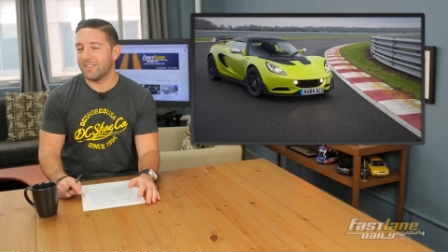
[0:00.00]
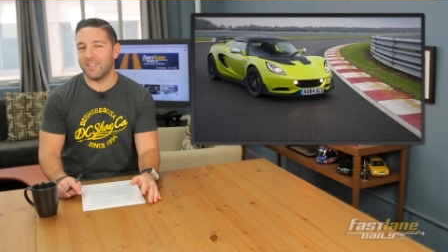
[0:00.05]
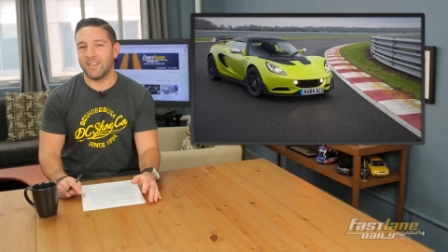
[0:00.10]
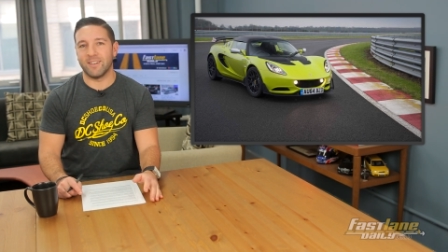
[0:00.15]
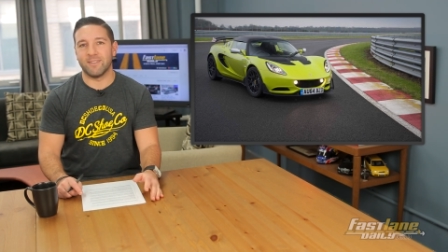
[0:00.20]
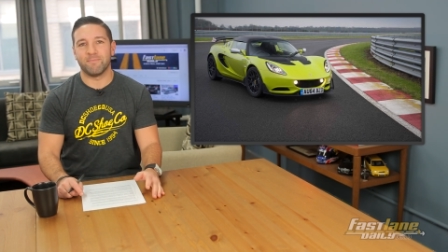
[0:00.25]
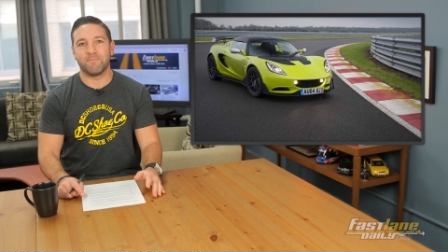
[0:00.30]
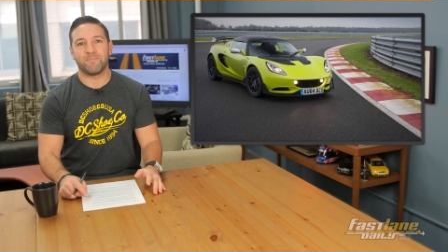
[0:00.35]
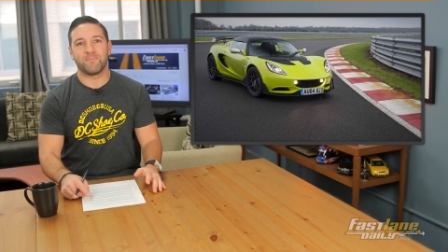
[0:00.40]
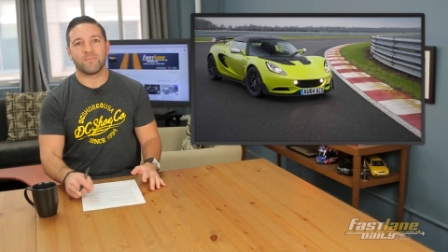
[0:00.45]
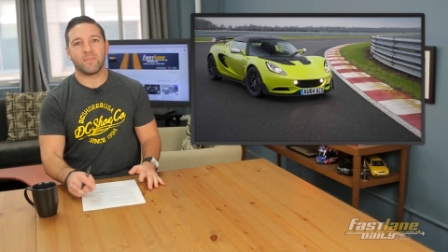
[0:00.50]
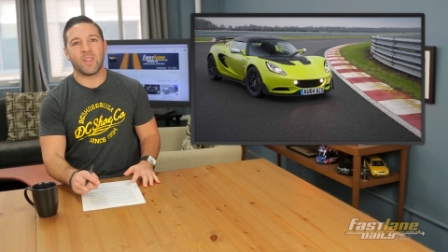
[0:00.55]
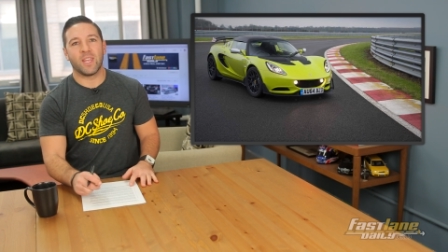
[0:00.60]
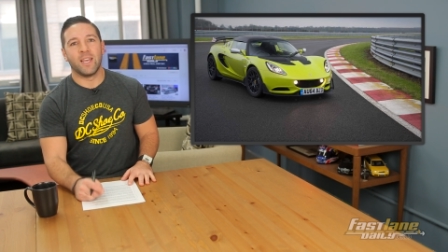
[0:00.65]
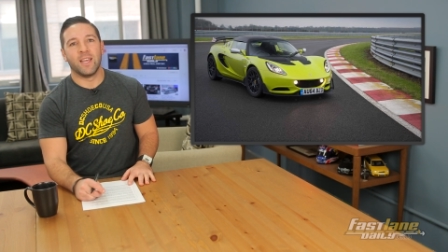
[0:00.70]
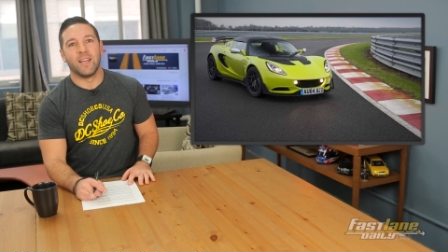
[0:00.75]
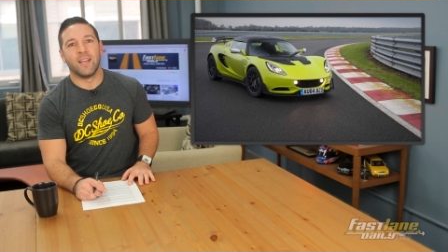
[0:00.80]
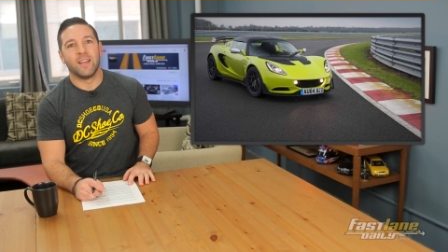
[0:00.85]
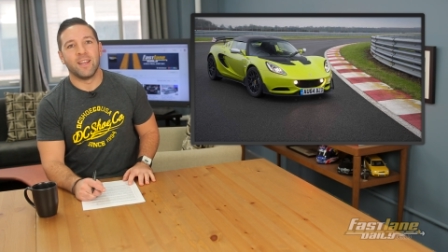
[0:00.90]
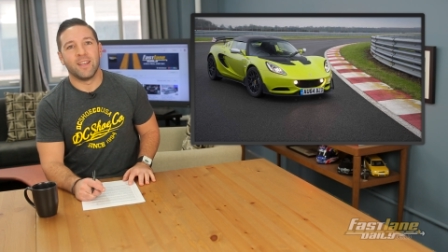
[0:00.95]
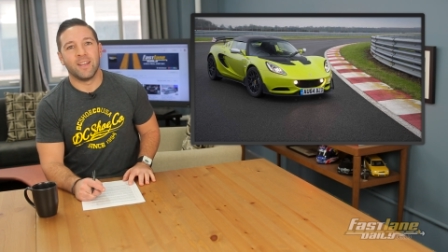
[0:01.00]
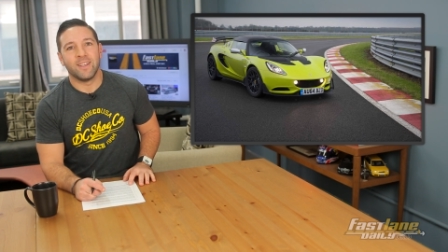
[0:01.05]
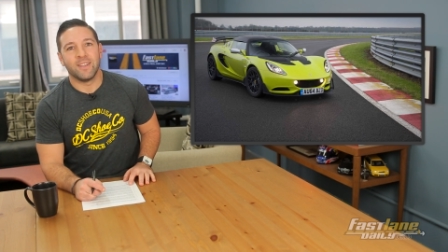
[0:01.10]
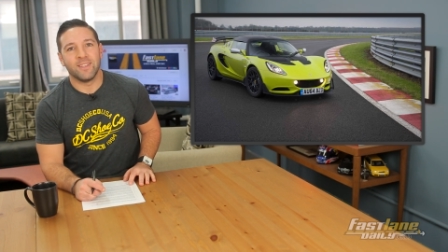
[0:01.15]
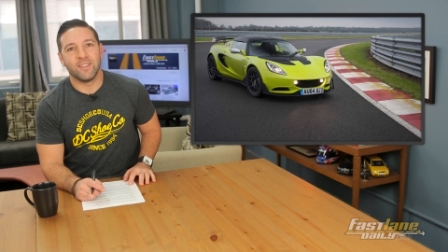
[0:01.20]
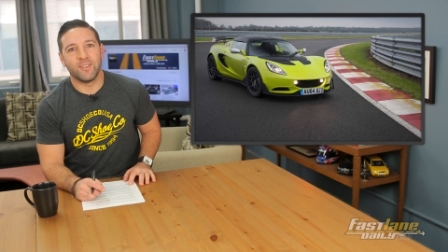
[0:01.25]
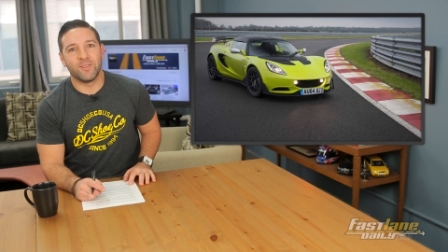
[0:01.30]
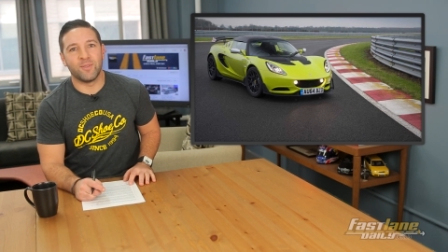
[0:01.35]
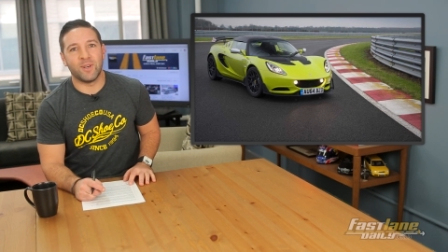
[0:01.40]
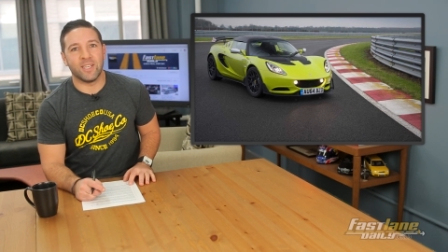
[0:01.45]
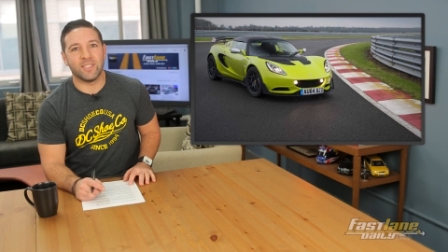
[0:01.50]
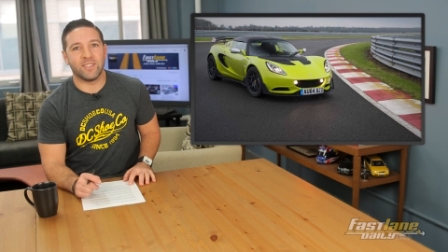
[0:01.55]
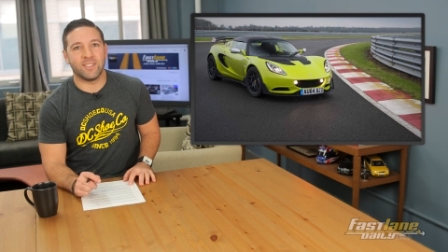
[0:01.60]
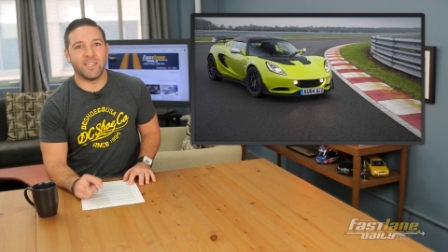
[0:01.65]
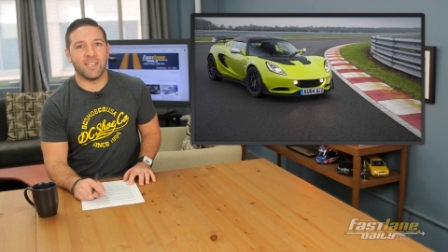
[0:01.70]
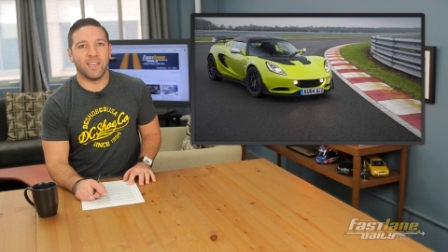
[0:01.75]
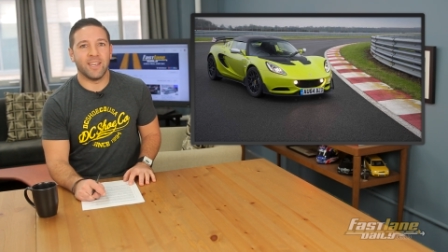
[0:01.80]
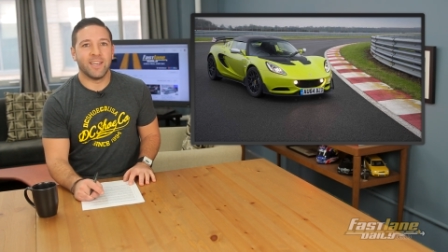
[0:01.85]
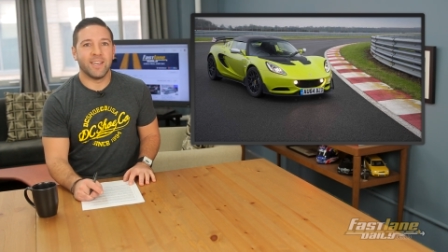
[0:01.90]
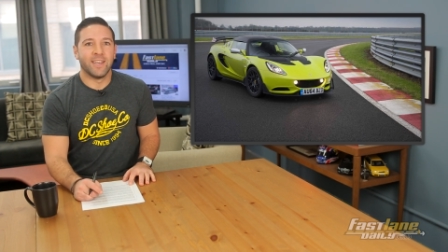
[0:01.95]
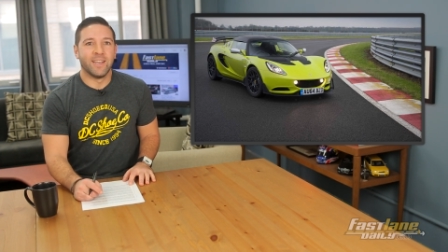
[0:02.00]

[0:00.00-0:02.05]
Yeah. I felt rusty. A little rusty.